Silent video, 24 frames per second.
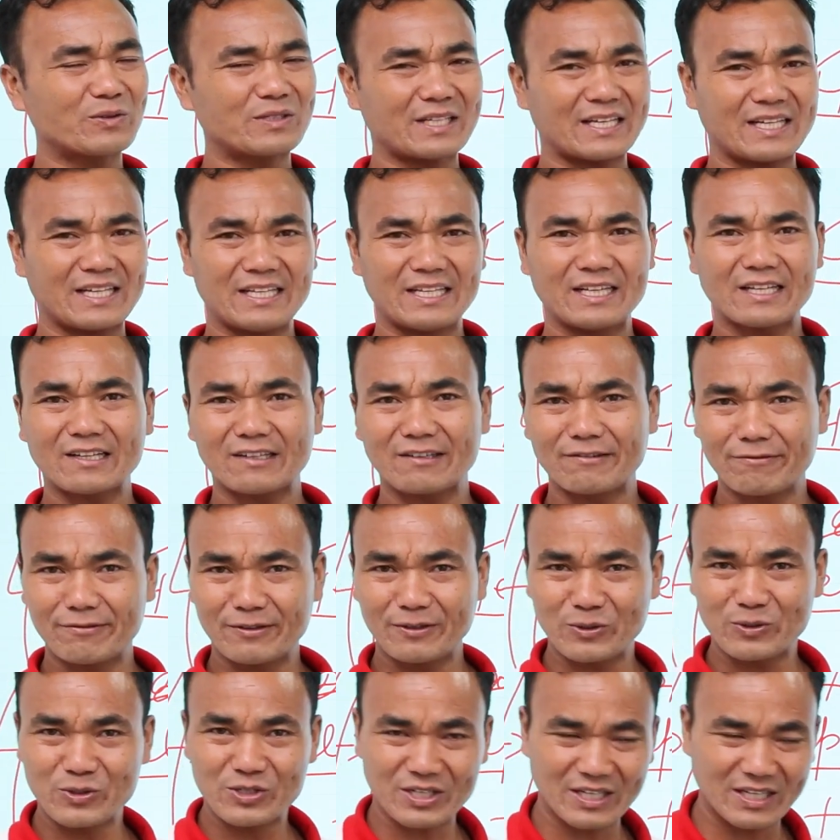any
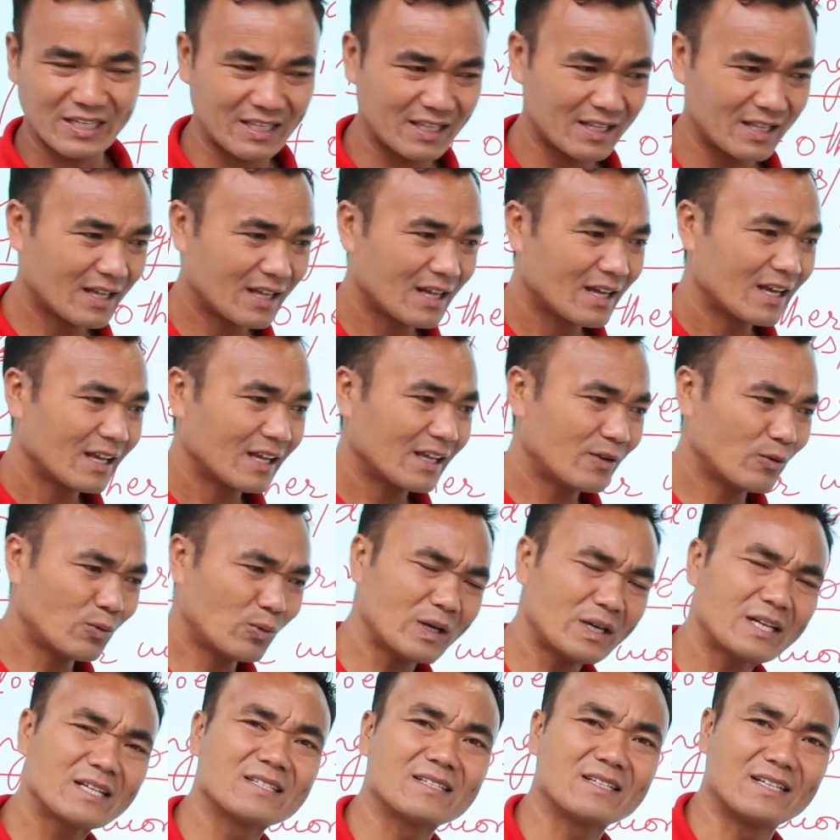confusion.
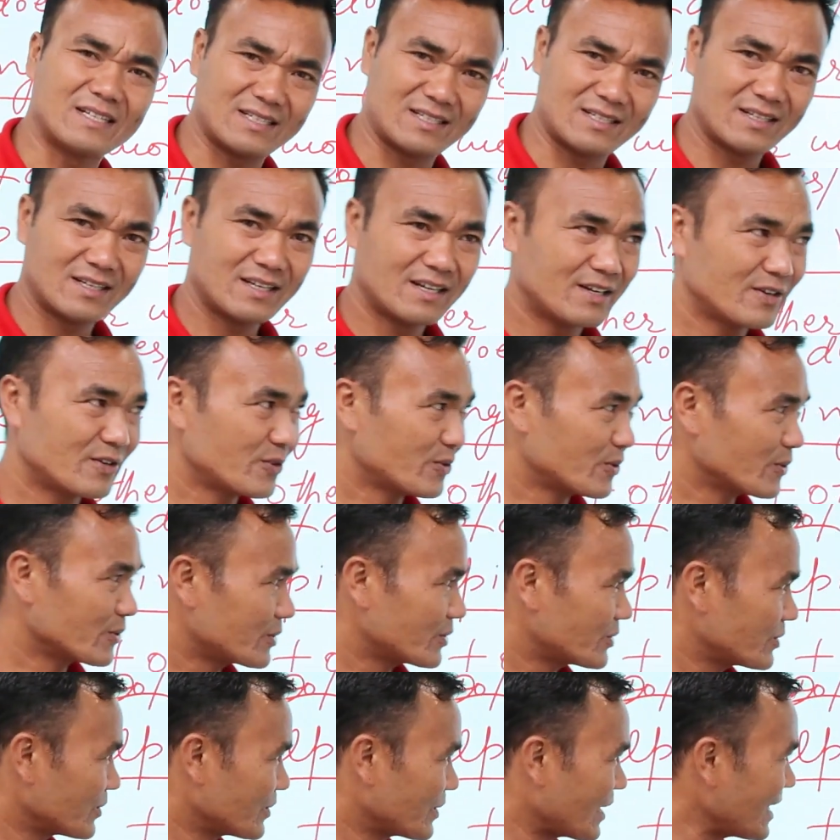What is it?
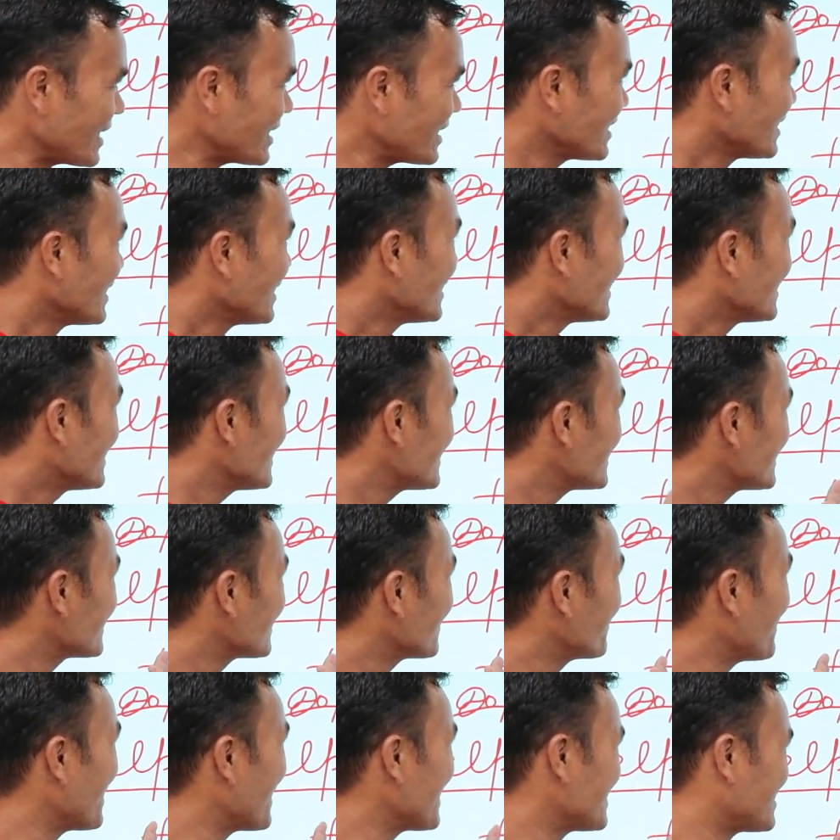So right, this is the
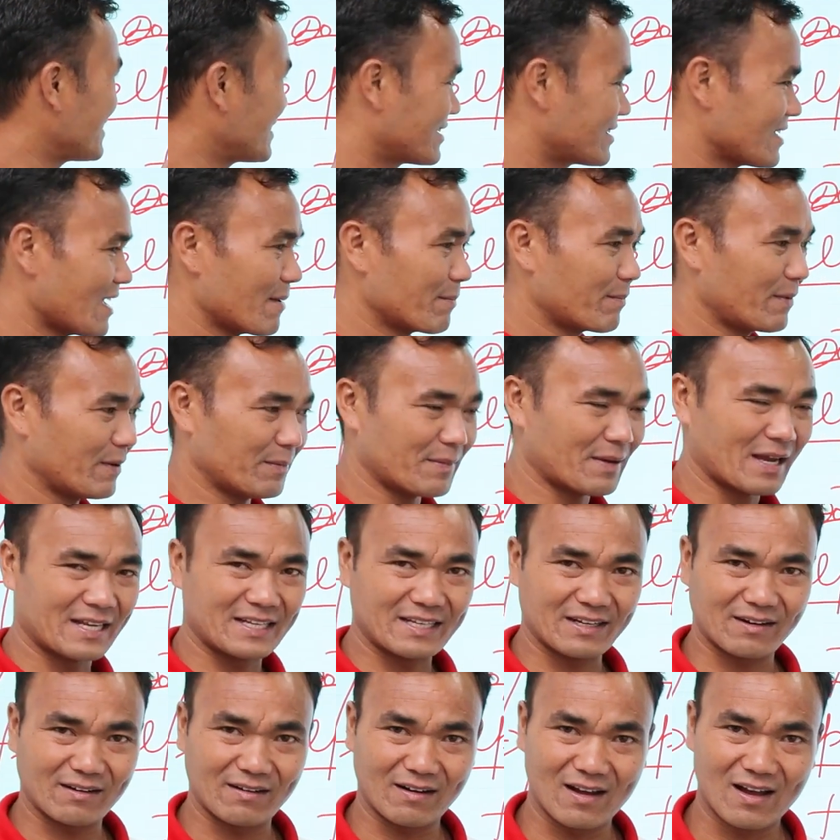best example, my dear
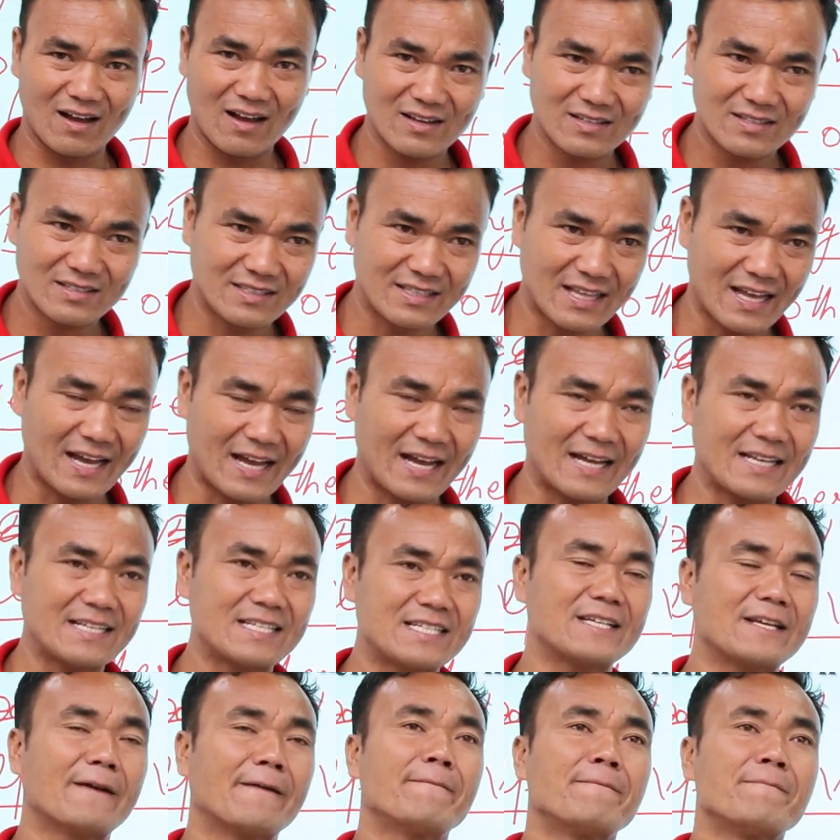class,
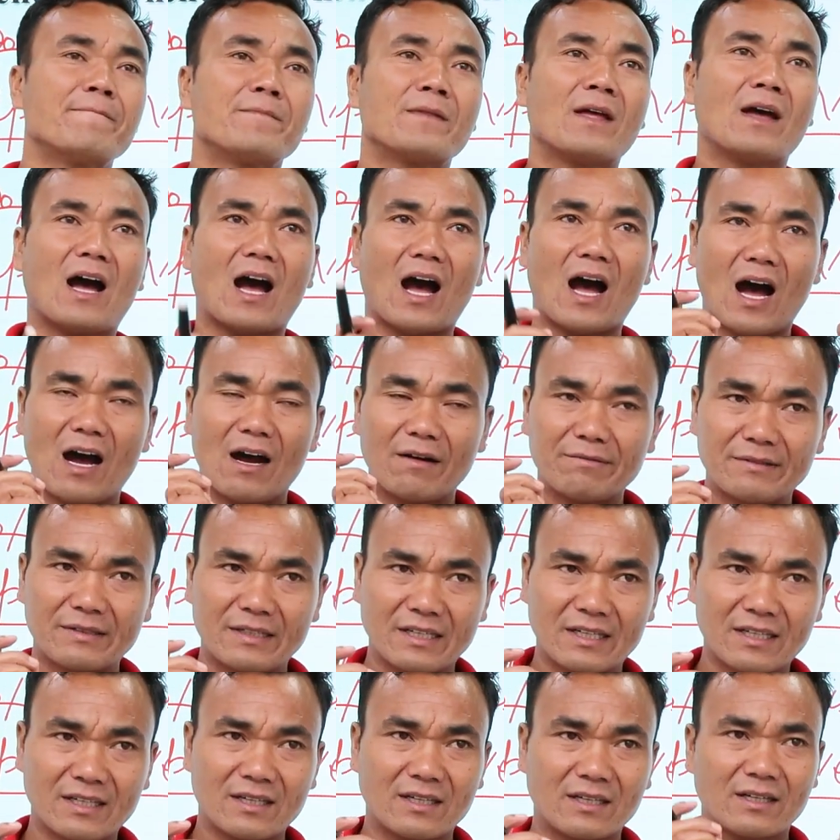that
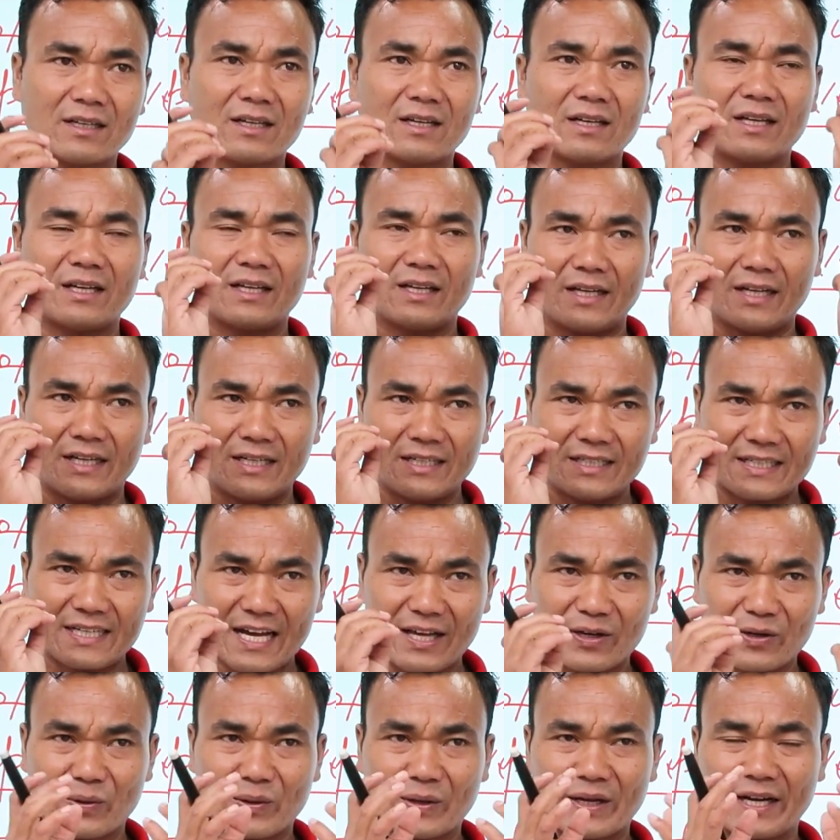our
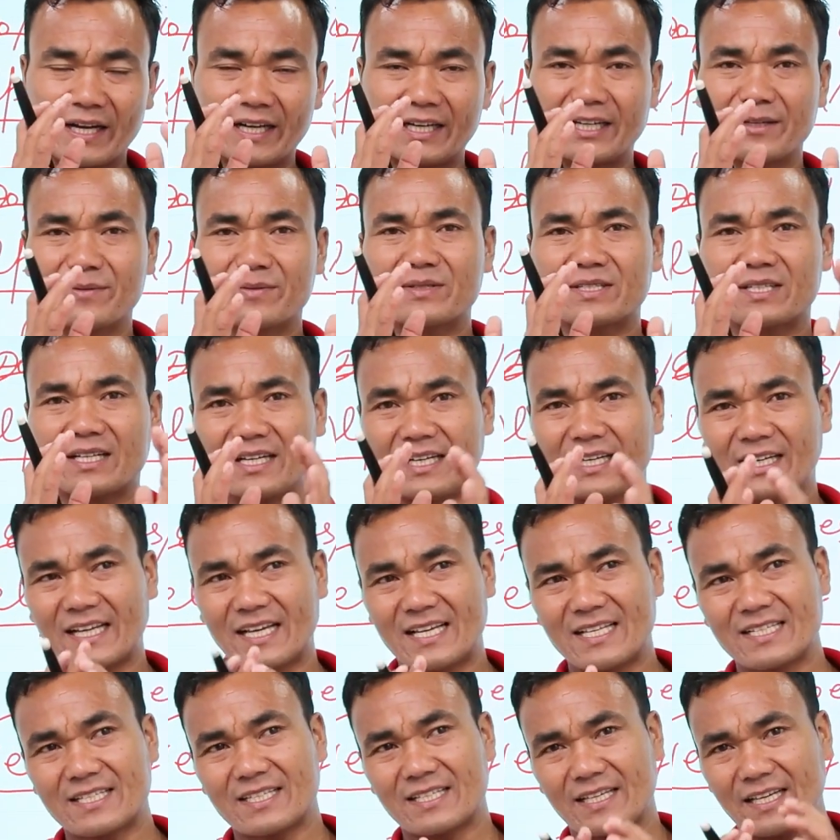interrogative
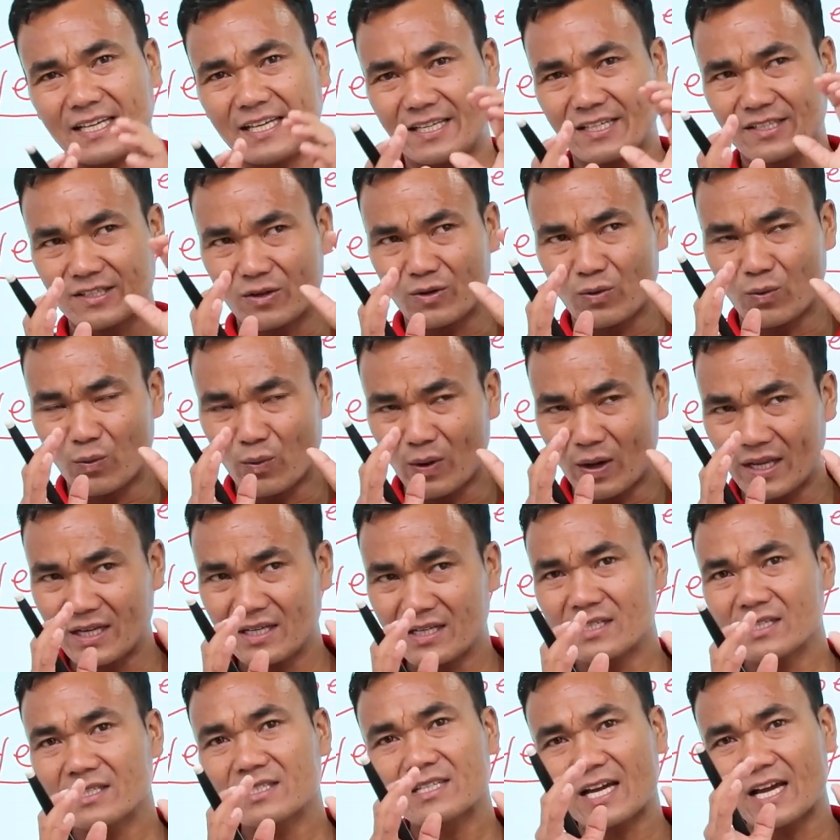sentence is a
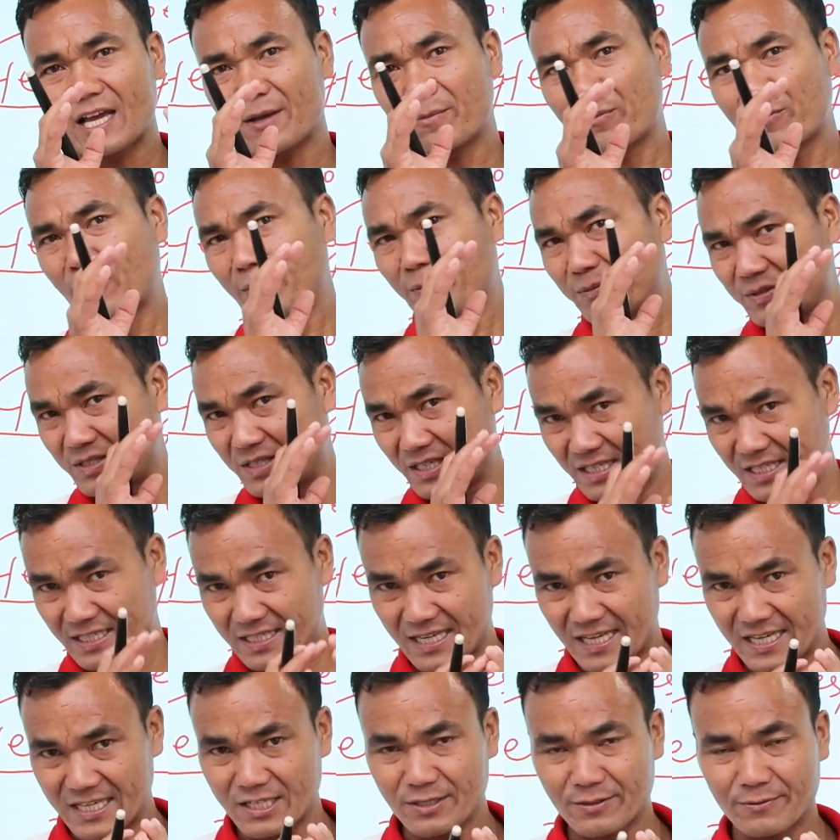one type of
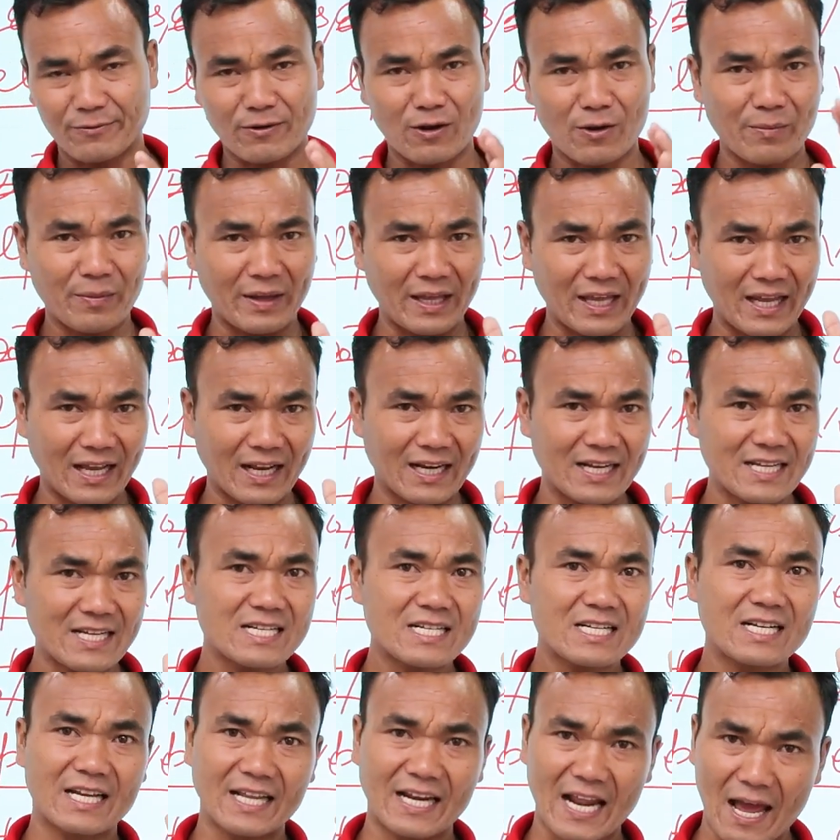sentence from
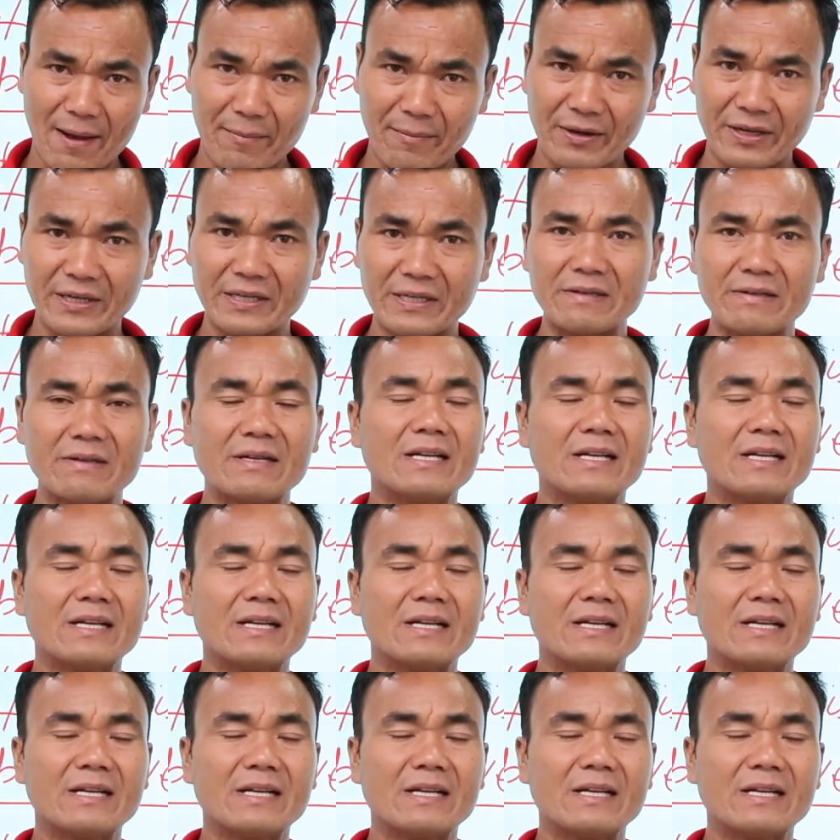English grammar.